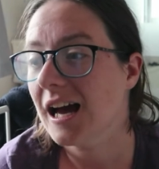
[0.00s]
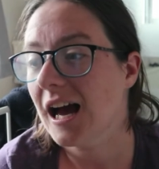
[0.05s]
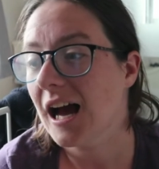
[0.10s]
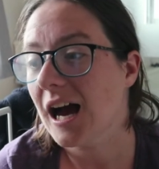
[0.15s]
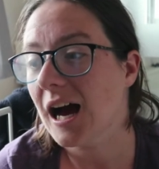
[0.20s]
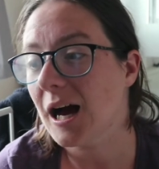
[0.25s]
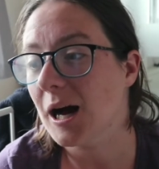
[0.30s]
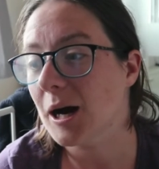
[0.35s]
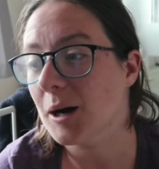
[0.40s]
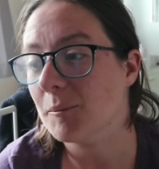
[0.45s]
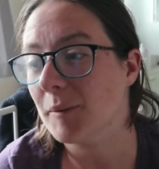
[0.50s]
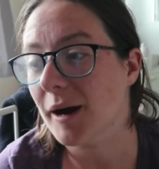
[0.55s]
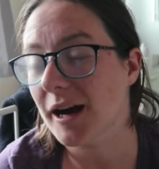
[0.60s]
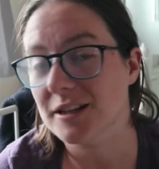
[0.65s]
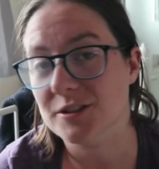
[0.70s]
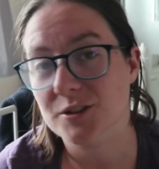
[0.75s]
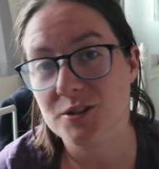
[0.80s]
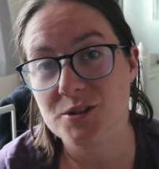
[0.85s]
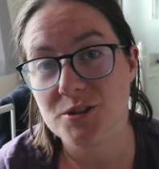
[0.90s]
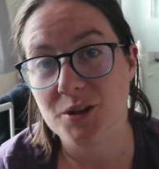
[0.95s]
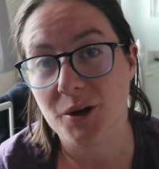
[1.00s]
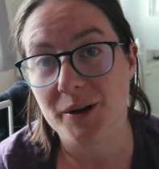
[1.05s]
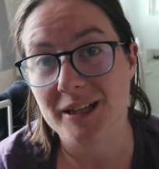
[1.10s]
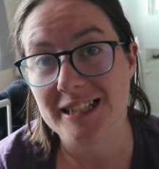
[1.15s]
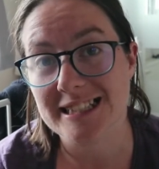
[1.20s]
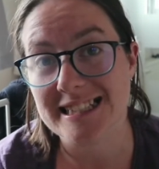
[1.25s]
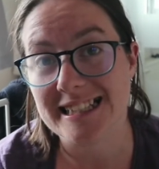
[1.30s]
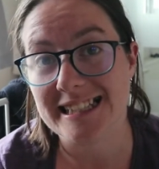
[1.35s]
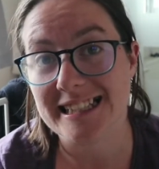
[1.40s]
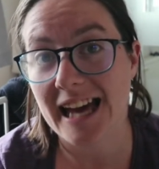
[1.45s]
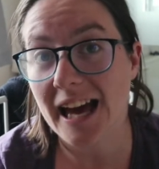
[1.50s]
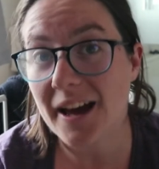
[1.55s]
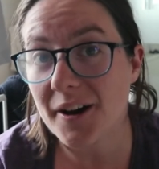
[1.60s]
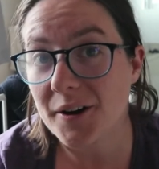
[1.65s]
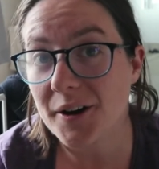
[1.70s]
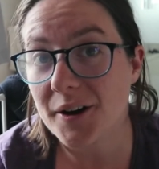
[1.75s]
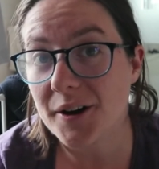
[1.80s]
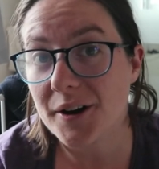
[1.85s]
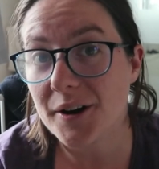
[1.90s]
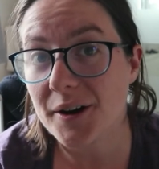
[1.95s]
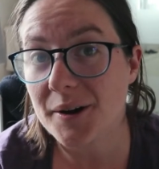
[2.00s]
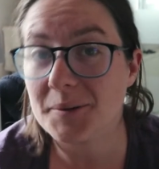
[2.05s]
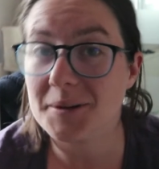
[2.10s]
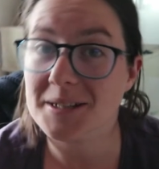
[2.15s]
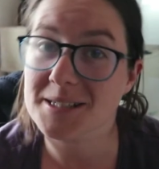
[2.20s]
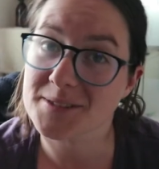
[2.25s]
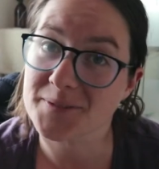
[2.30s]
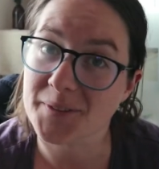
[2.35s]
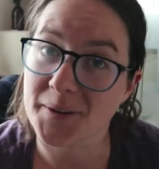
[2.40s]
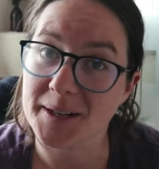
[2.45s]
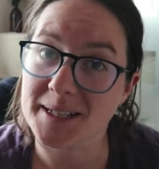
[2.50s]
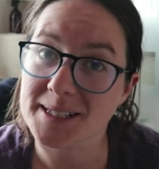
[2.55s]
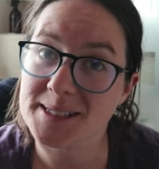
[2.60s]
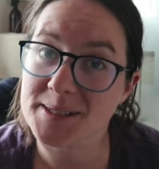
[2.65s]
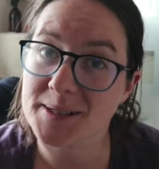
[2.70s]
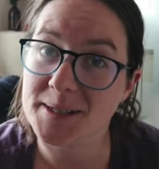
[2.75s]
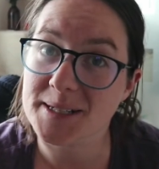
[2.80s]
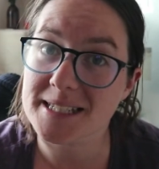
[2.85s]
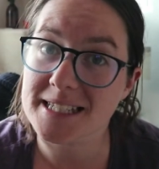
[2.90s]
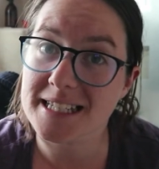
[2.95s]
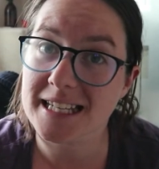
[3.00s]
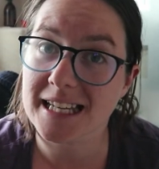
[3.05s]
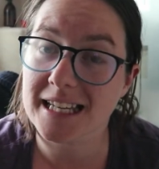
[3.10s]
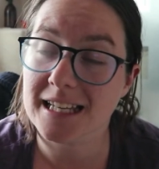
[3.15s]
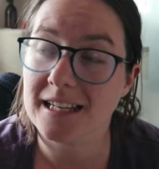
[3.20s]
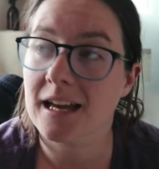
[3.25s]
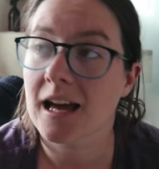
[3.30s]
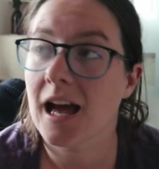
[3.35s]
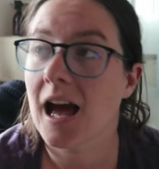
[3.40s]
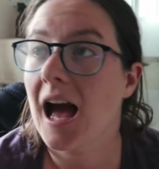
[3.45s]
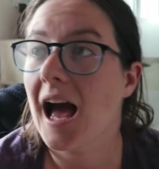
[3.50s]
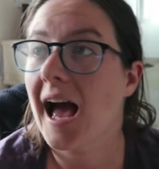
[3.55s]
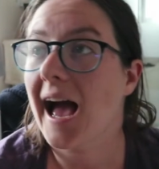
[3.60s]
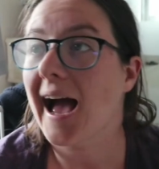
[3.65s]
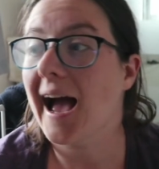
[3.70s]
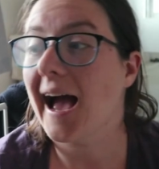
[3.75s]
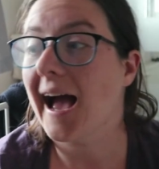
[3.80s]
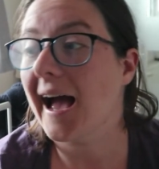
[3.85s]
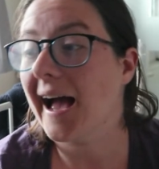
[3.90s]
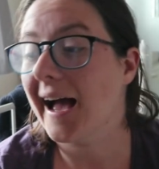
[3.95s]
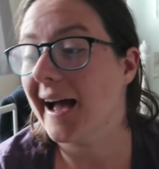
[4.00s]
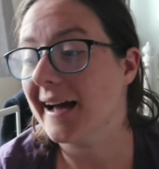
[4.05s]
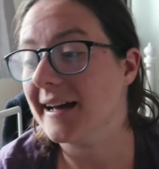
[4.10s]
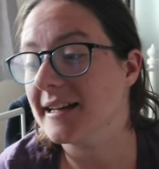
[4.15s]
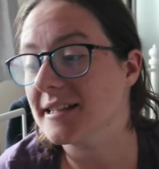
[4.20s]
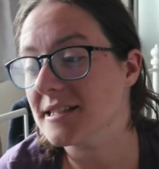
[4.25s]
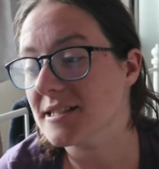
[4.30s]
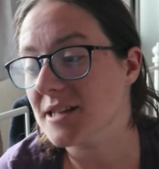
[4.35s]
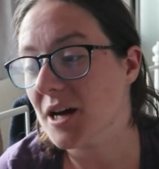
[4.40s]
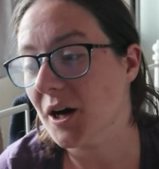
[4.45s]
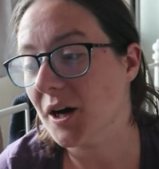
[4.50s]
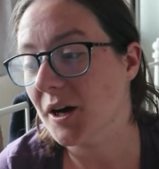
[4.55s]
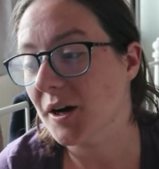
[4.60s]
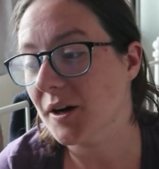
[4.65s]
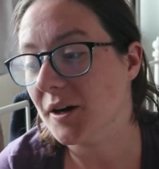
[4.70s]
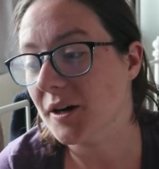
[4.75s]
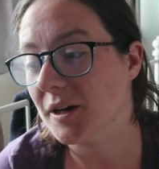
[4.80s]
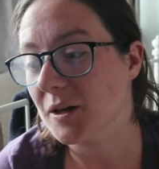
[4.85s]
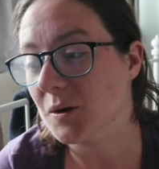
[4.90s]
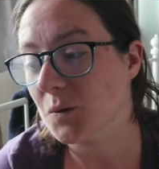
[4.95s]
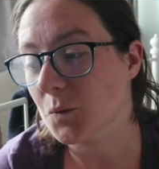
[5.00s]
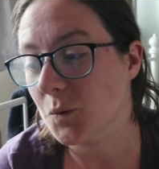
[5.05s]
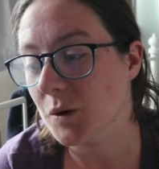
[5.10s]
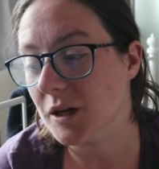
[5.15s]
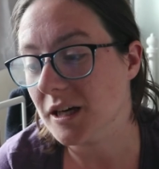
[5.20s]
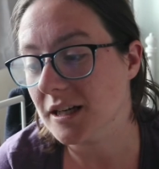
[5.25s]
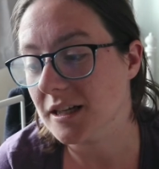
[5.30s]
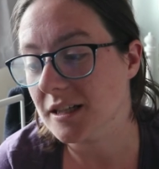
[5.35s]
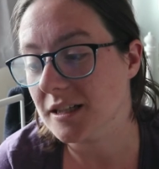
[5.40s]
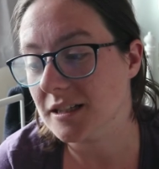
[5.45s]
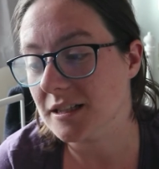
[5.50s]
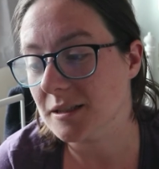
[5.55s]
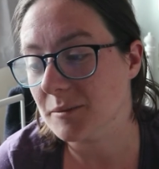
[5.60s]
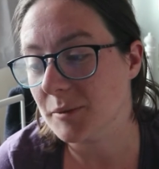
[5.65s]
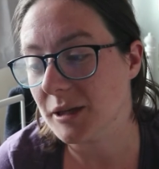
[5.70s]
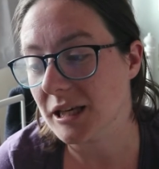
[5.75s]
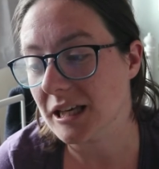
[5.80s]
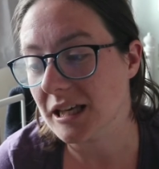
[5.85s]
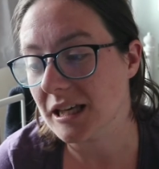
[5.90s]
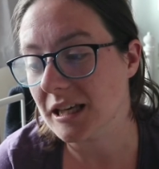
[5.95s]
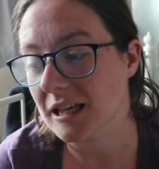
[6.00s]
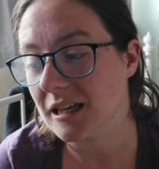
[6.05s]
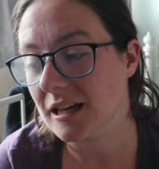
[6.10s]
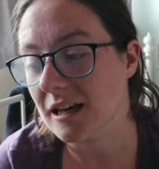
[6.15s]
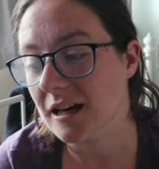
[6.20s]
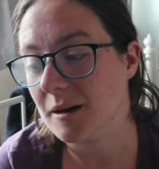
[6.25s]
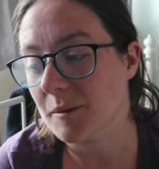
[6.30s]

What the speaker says: and us going to get her, which is very exciting. And I will be